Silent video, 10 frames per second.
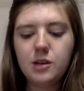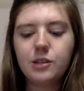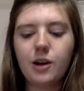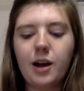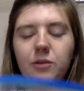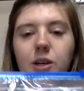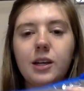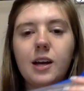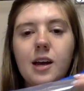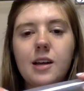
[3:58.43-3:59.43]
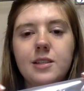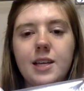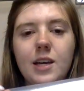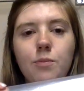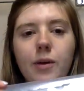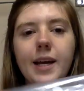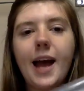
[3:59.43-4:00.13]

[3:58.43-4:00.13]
So I'm gonna take a break,